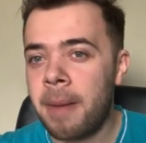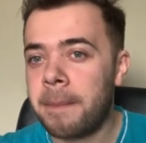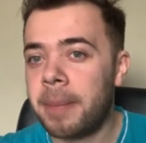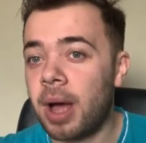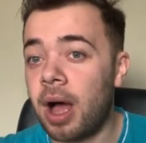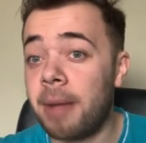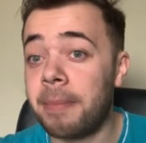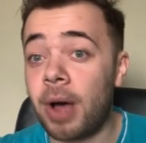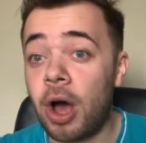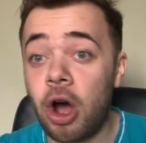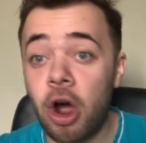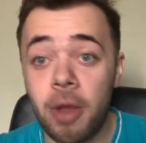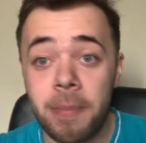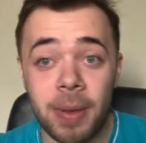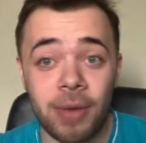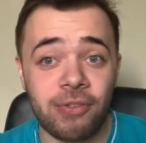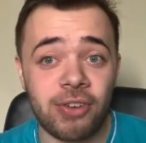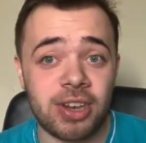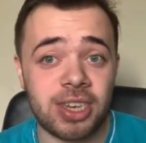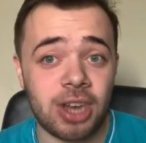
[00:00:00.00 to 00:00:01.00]
But I'm
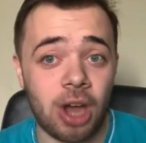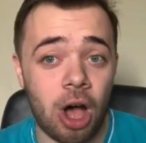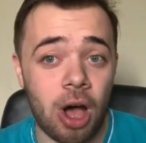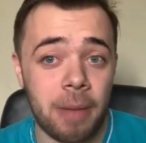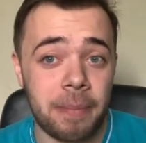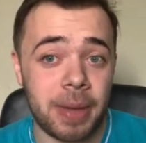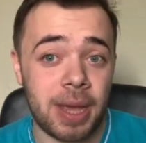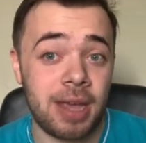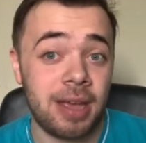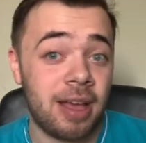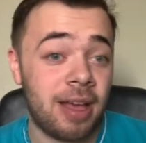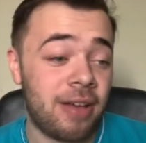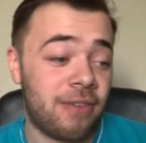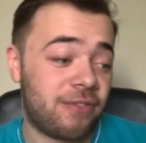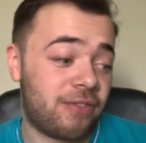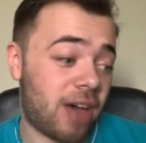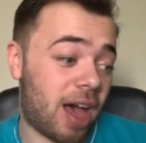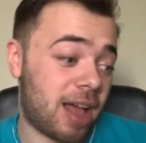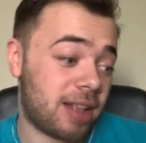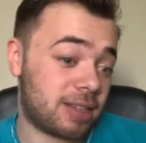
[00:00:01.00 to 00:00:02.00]
hoping for Derby
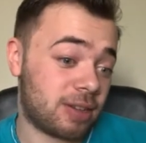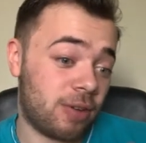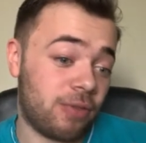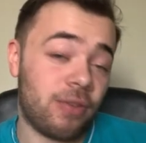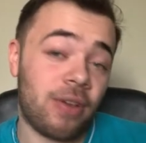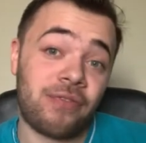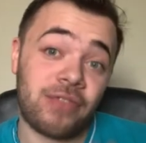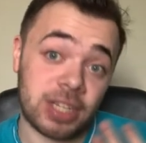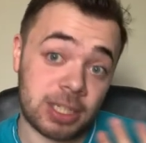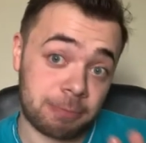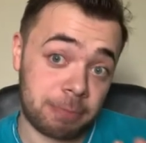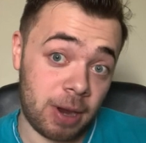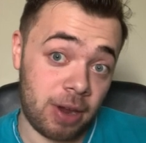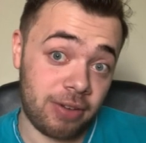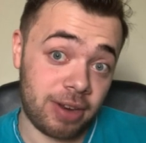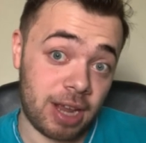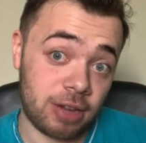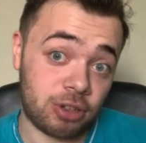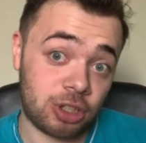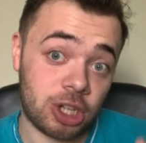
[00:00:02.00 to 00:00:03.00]
that with the
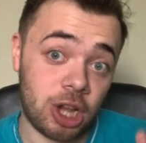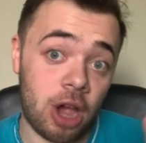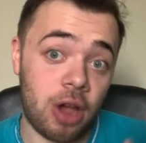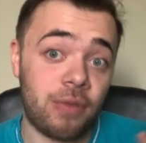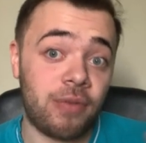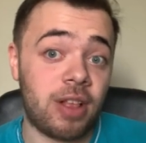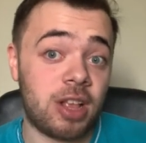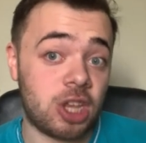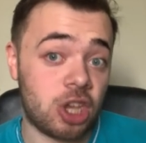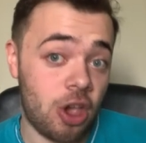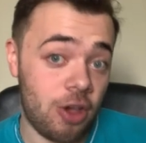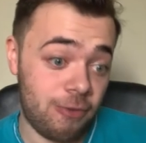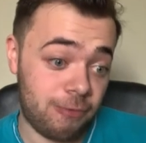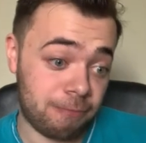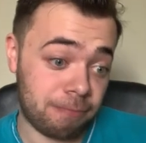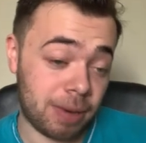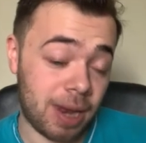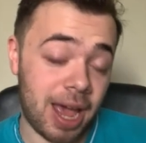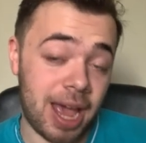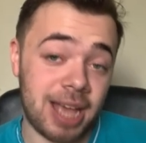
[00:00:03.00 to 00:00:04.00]
spirit they've shown, the
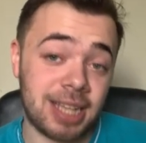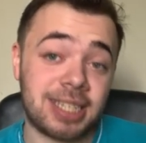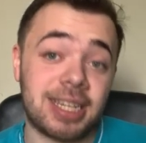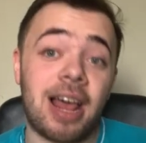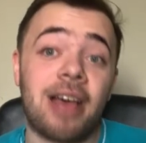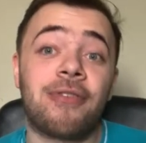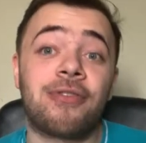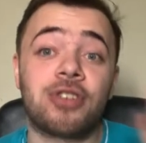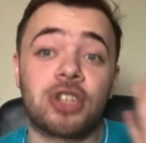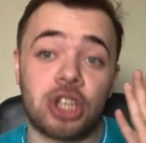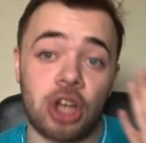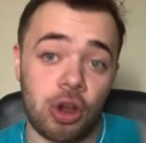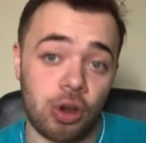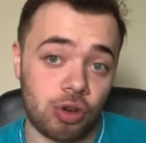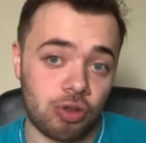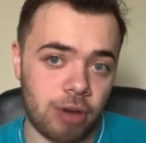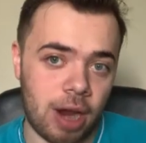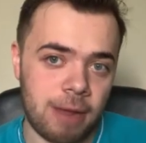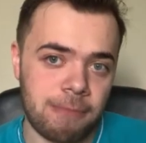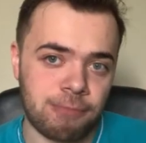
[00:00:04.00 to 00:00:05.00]
youth players that have shown
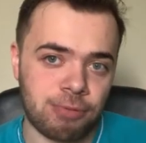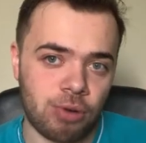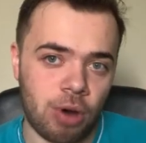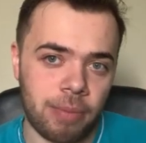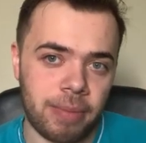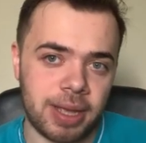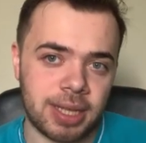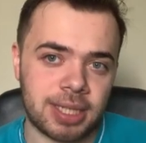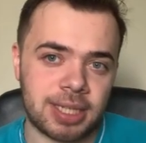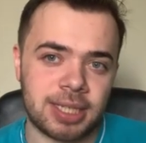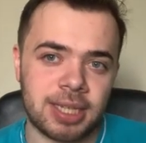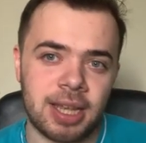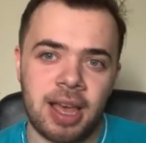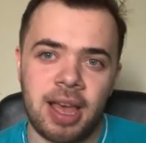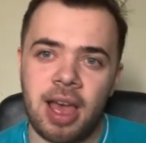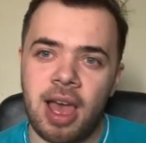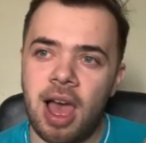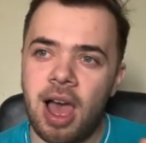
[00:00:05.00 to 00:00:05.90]
great promise,